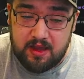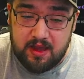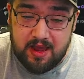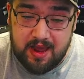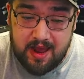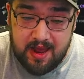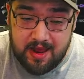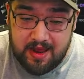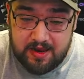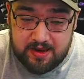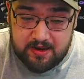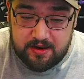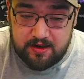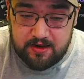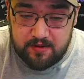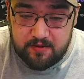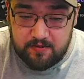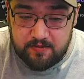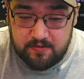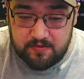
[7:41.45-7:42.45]
And
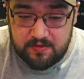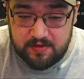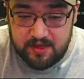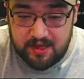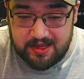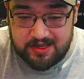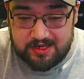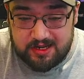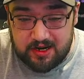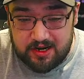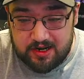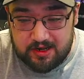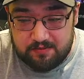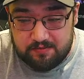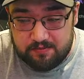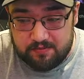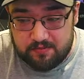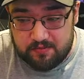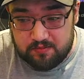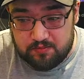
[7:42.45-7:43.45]
it's going to
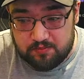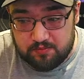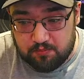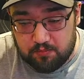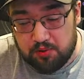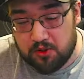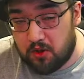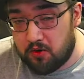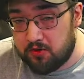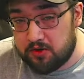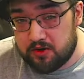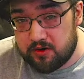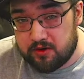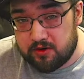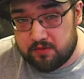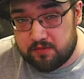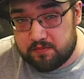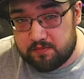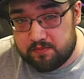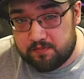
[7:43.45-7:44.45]
blow your
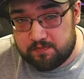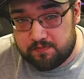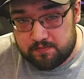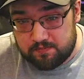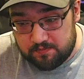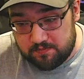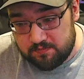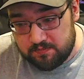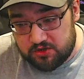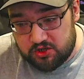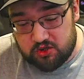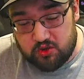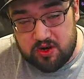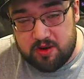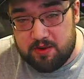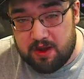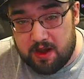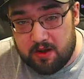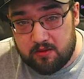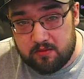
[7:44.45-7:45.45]
stream
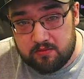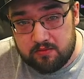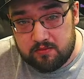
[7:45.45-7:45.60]
out.